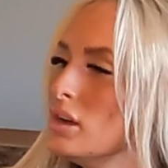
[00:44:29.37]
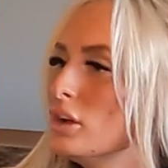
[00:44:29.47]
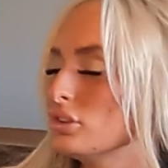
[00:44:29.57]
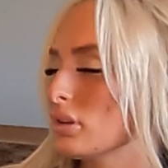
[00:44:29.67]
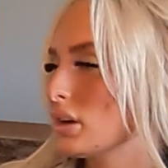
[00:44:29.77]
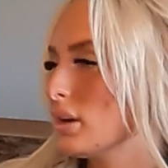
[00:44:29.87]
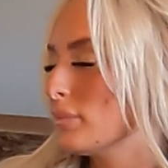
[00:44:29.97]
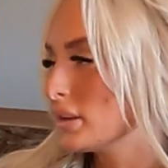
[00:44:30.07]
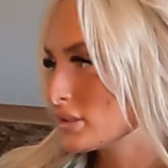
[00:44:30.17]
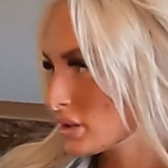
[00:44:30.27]
Do you want to come
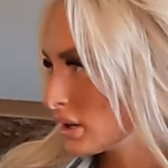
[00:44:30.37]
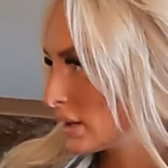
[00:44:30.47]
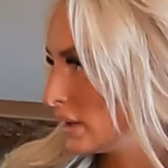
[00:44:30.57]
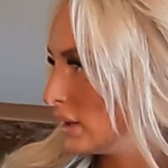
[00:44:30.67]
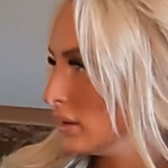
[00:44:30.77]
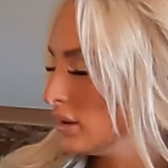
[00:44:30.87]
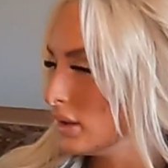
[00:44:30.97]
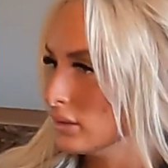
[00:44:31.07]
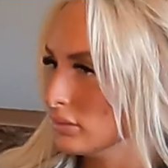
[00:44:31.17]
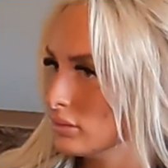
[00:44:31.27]
hunt turkey?
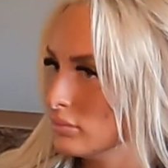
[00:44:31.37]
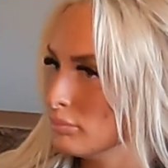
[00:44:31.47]
And